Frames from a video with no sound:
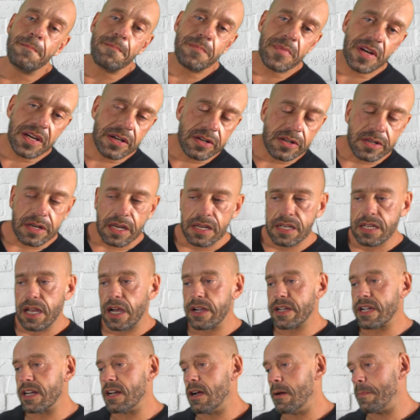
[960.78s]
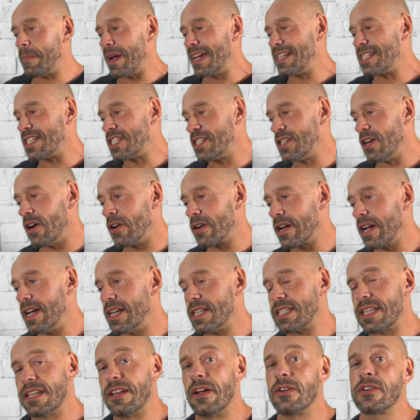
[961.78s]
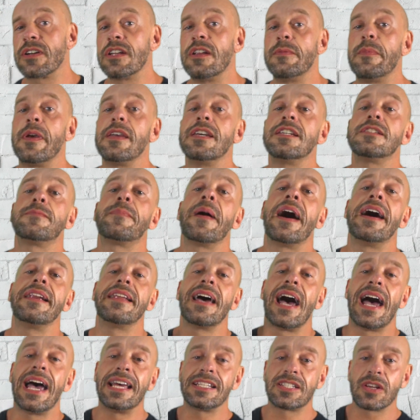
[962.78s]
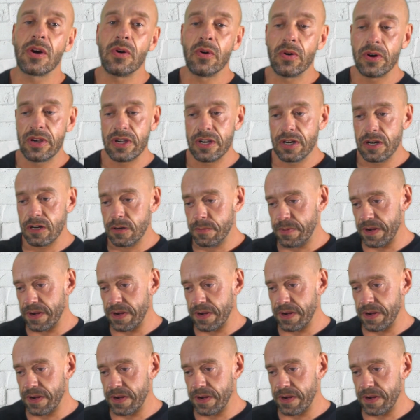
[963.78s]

milk and coconut based yogurts are not going to be as bad as oil,